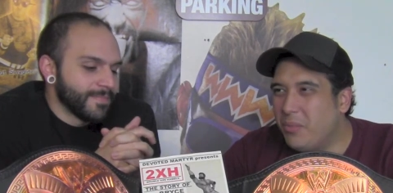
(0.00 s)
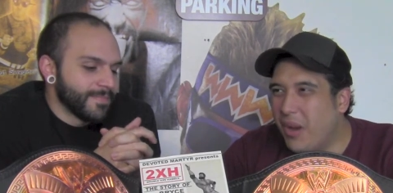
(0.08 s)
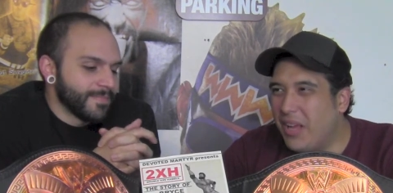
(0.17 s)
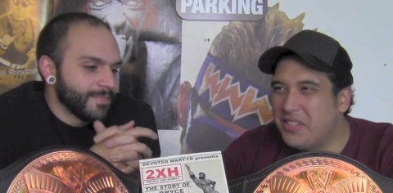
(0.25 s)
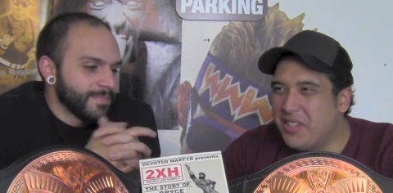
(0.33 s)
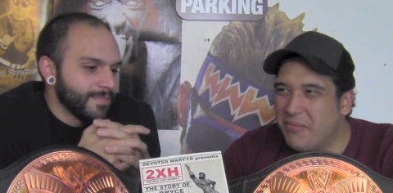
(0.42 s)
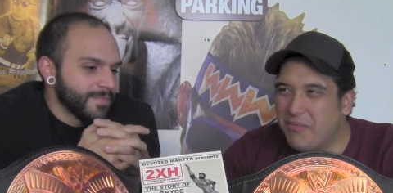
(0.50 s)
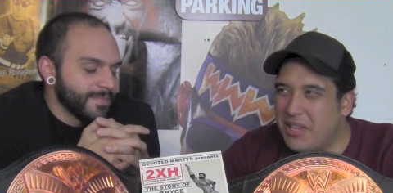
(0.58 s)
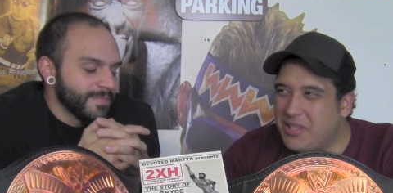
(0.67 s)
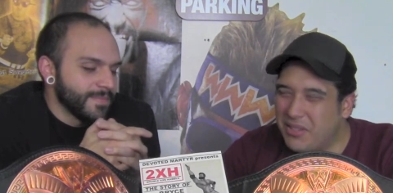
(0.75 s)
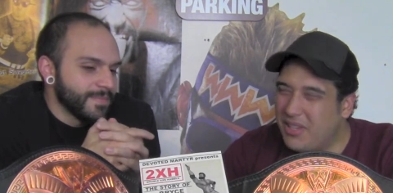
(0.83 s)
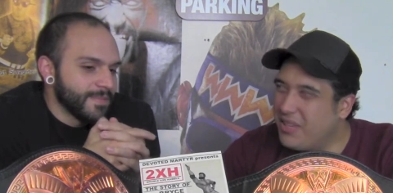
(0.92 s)
Speaker 1: watching him
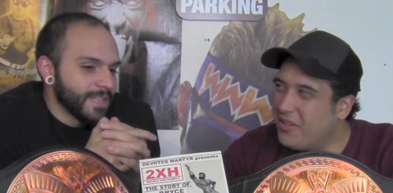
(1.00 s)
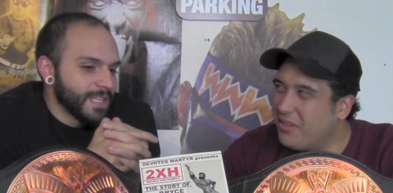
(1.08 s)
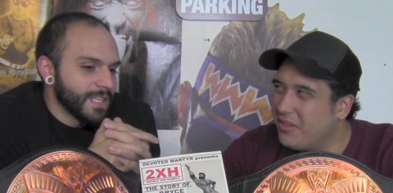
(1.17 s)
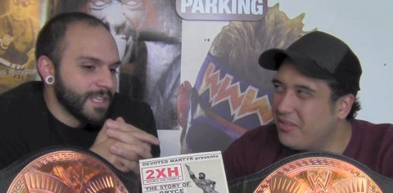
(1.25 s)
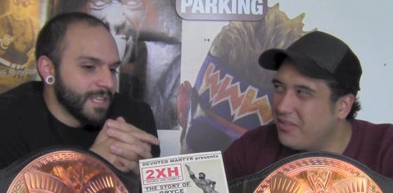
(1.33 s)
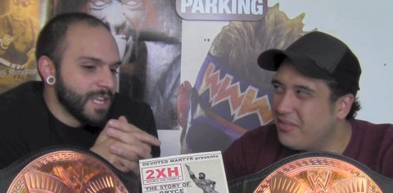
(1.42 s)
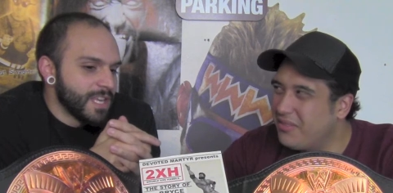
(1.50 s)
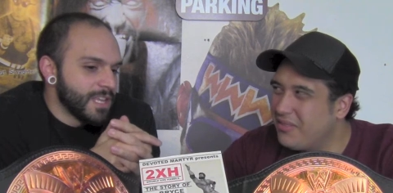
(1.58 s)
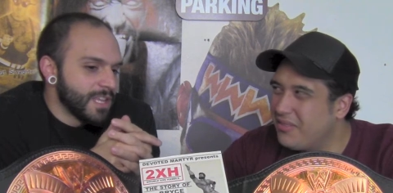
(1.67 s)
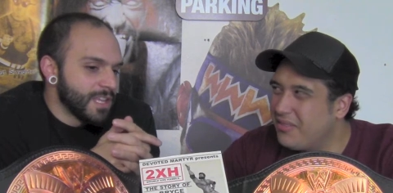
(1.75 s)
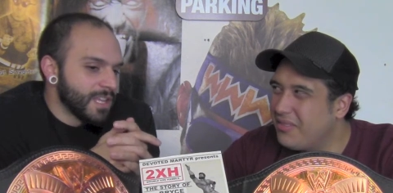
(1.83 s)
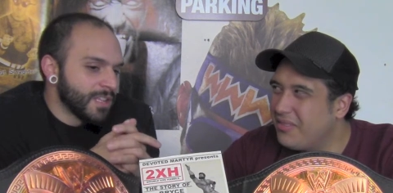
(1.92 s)
wrestle either.
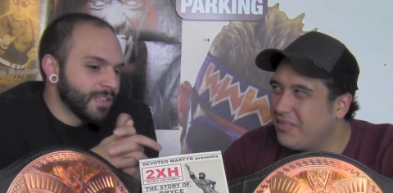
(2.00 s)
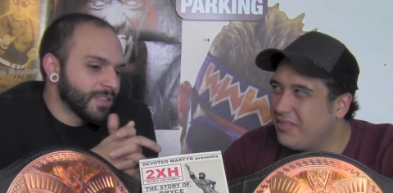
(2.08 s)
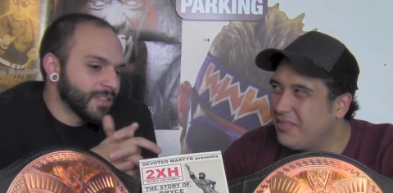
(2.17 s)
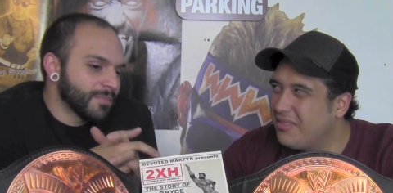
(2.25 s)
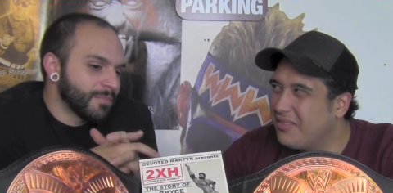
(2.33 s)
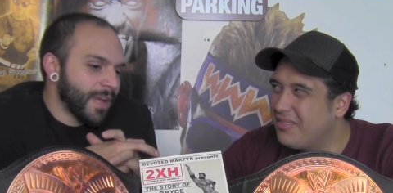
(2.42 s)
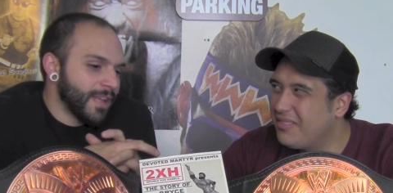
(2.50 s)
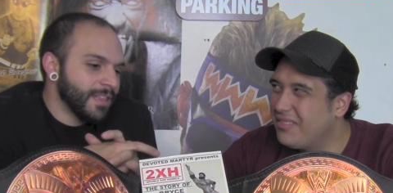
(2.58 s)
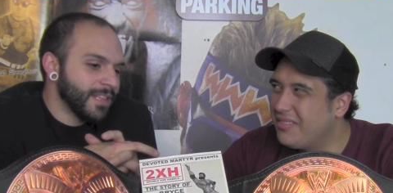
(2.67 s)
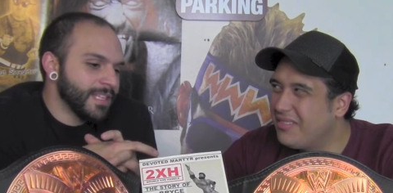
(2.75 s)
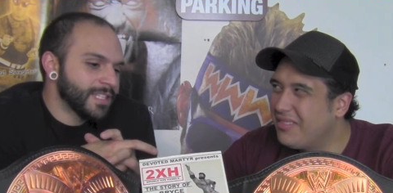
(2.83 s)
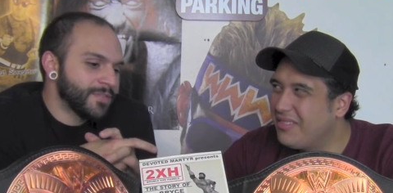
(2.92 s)
My
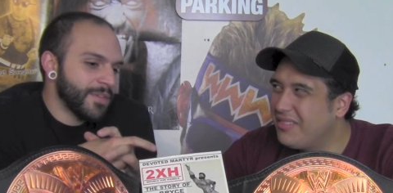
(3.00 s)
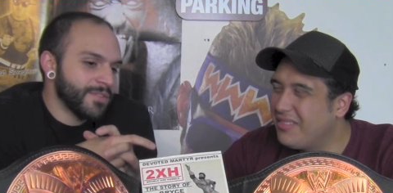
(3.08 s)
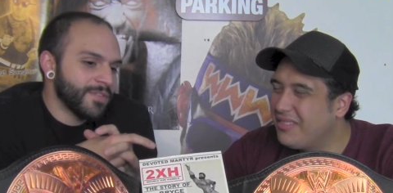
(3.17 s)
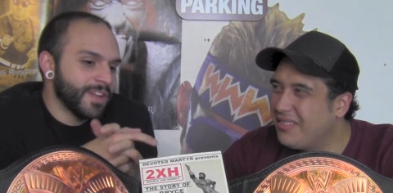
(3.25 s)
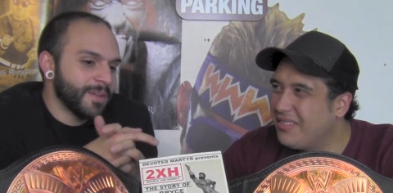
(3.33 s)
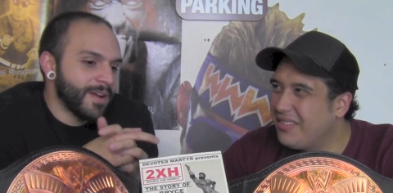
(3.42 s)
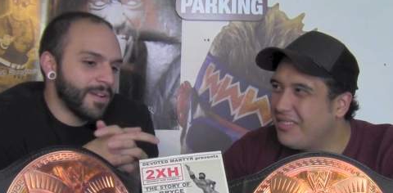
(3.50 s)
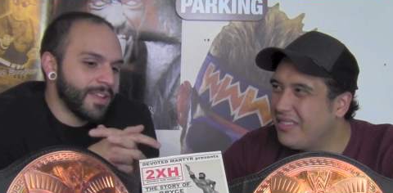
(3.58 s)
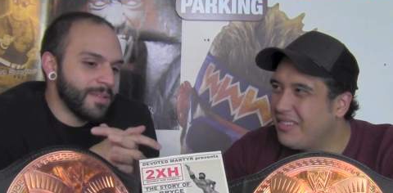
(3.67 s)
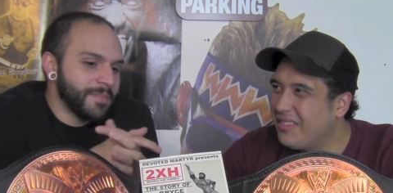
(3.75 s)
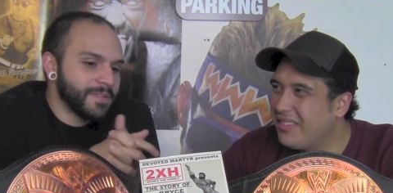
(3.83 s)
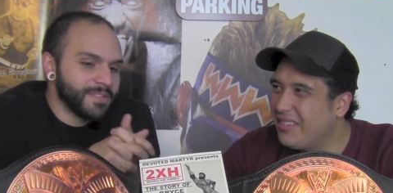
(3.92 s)
least
Speaker 2: favorite thing about
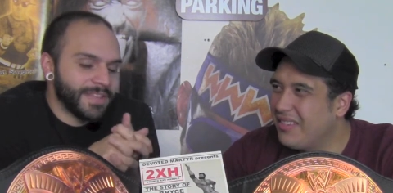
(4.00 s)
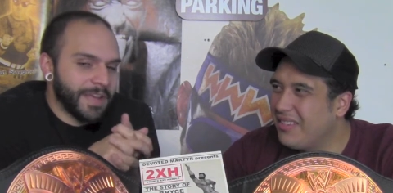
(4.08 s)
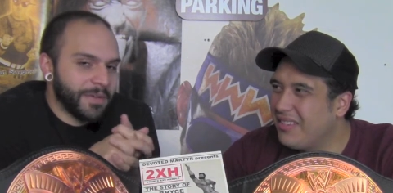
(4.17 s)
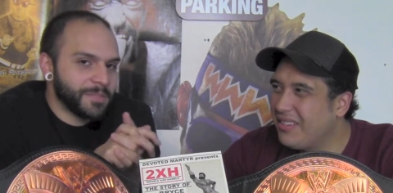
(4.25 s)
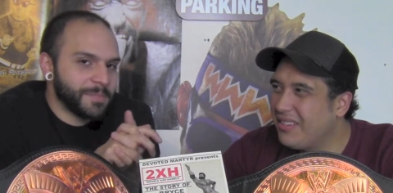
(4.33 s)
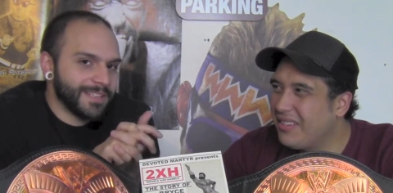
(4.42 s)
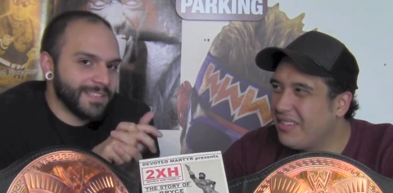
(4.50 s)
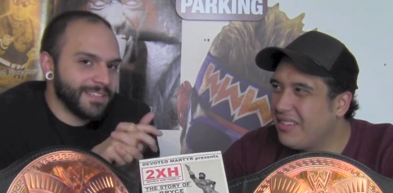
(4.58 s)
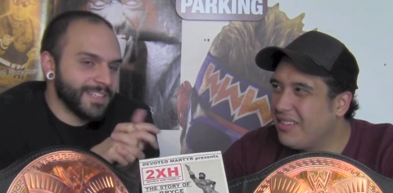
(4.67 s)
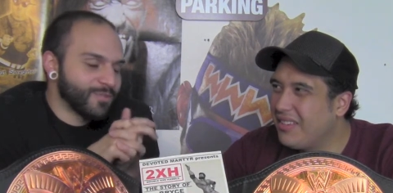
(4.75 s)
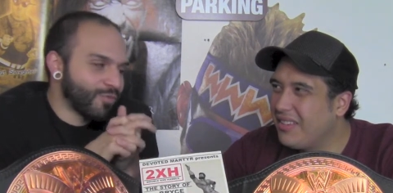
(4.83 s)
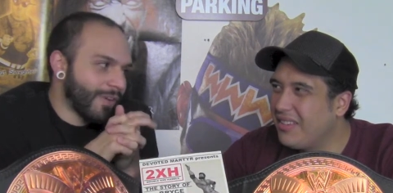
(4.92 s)
him is now he's back to
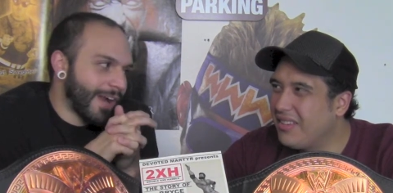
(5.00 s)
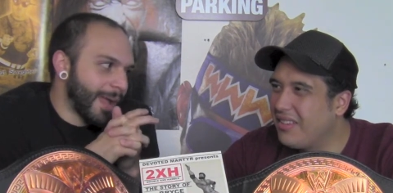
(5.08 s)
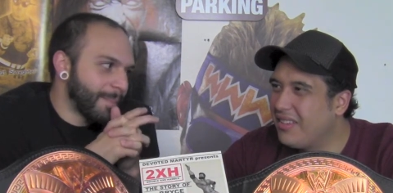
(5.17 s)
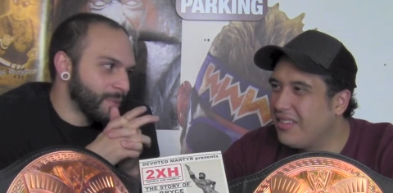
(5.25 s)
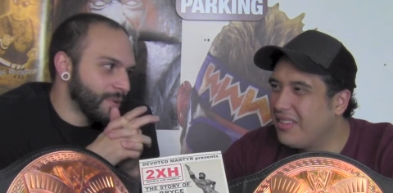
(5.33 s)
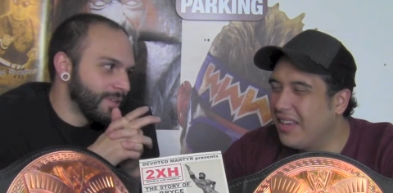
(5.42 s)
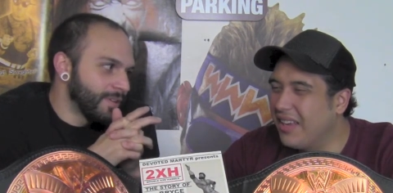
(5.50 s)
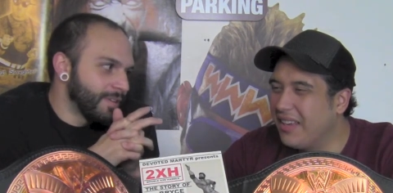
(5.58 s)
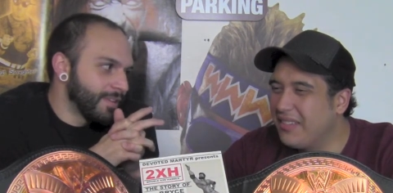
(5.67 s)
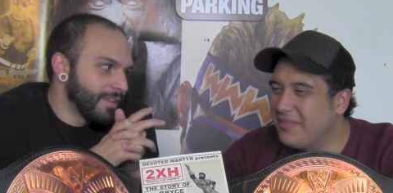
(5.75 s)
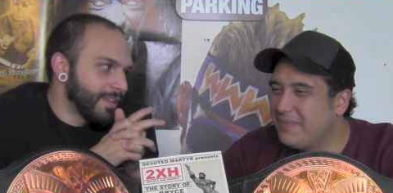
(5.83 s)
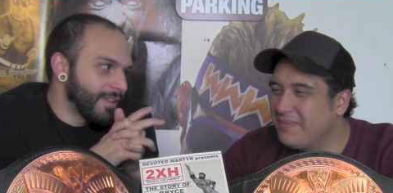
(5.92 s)
this rap. Yeah.
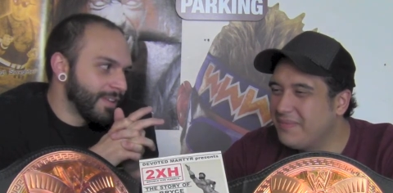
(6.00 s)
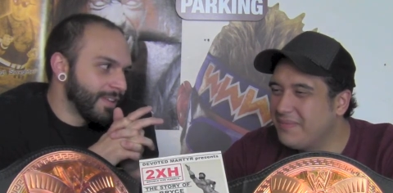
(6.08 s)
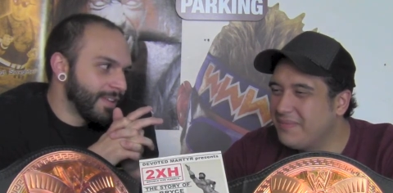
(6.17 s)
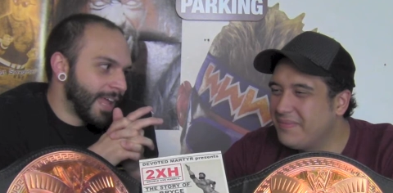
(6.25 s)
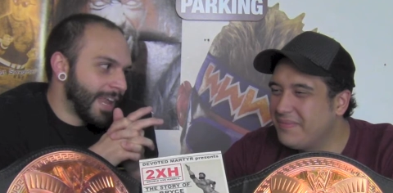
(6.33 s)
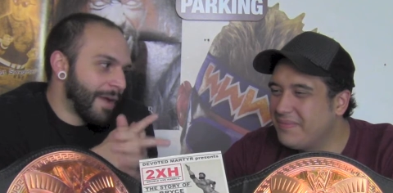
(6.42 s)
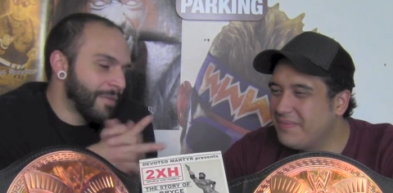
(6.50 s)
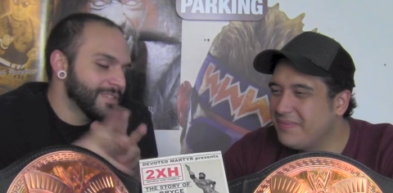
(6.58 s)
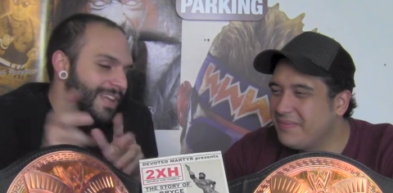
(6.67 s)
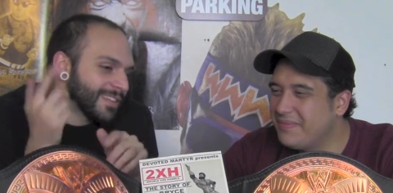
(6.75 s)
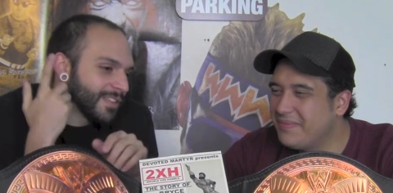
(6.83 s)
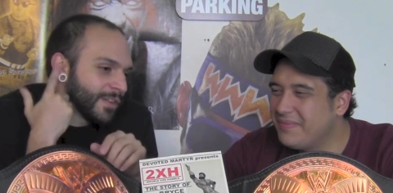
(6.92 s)
And now he's
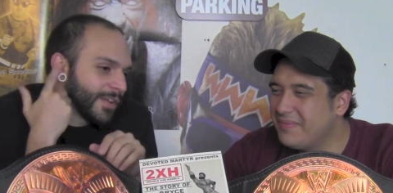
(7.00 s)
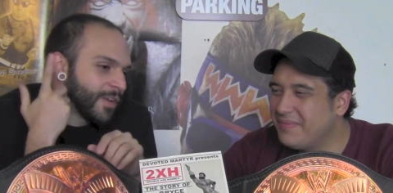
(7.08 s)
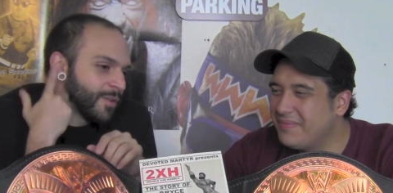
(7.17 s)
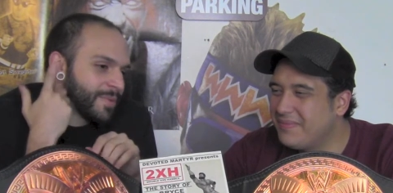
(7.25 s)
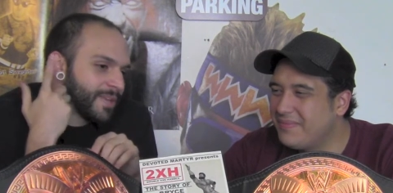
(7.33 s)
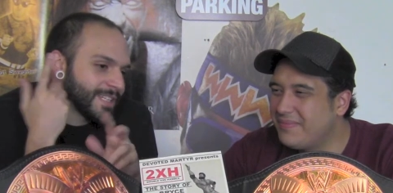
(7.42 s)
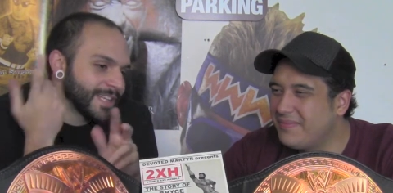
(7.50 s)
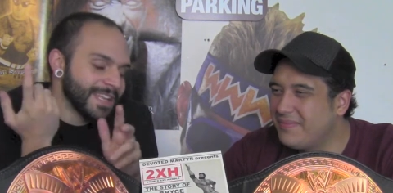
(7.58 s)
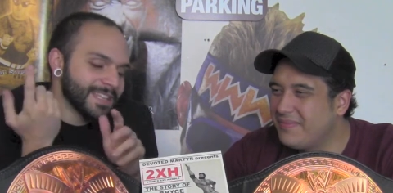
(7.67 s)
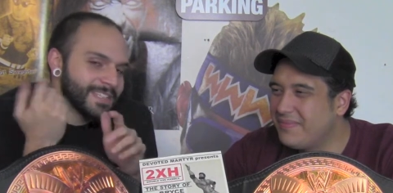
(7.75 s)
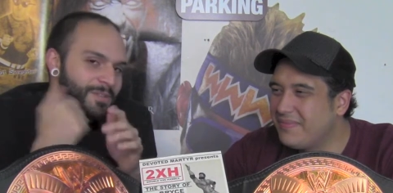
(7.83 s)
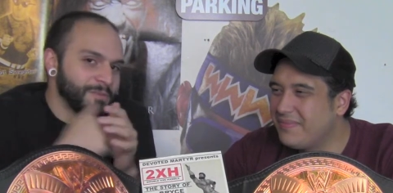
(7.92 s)
got the little earpiece, I
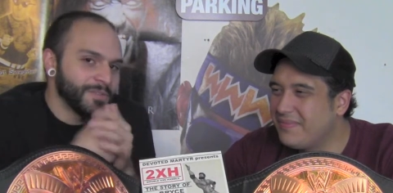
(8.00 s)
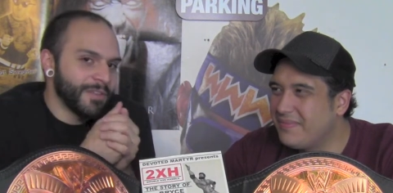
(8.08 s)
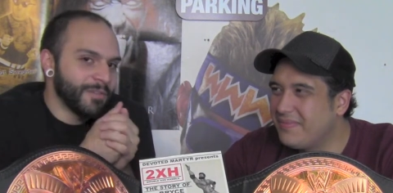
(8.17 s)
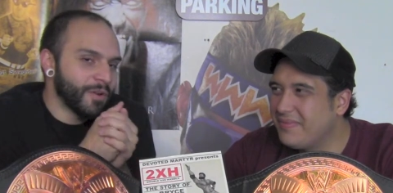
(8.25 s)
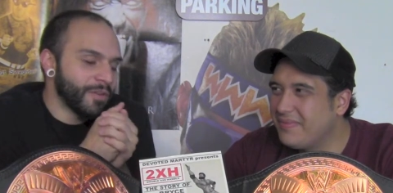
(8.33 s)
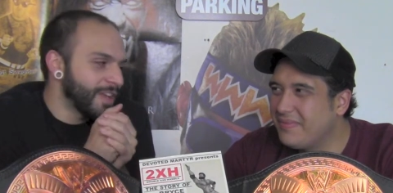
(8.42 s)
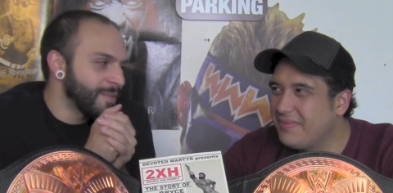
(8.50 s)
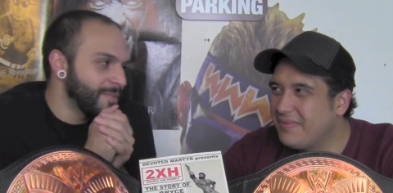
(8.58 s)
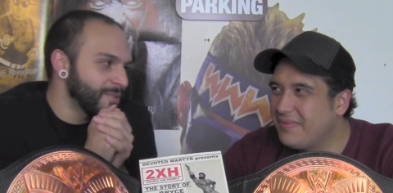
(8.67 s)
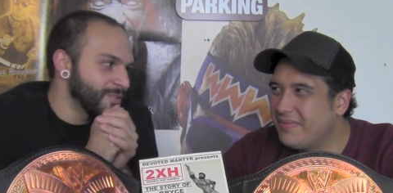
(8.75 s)
guess, because he was going off tempo